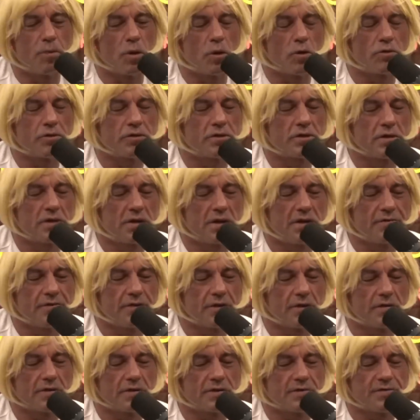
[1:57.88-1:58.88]
bolt.
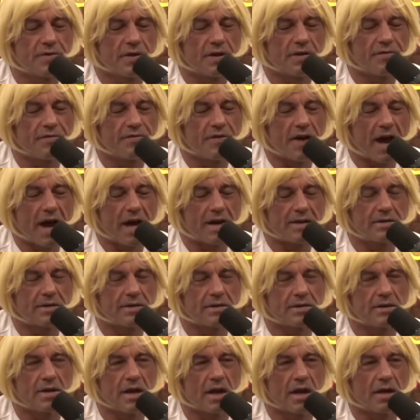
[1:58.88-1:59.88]
Even though it's very fast,
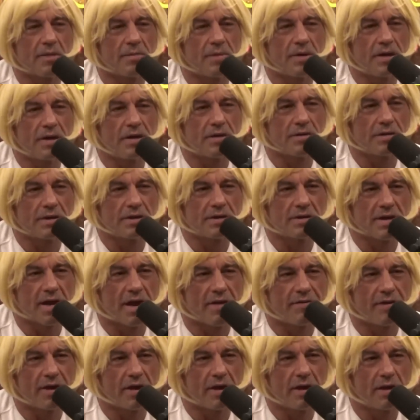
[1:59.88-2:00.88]
it's not going to be nearly as
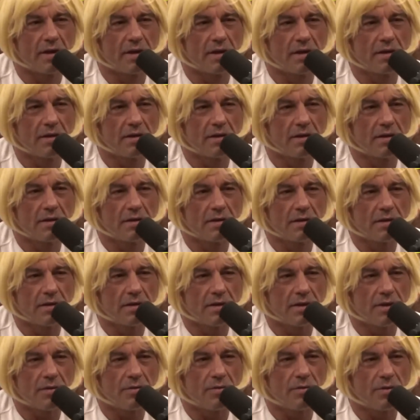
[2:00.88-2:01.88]
heavy.
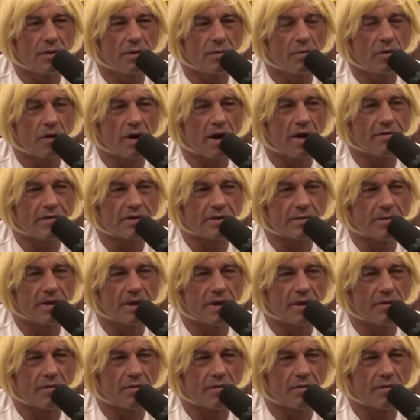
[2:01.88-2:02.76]
You won't have as many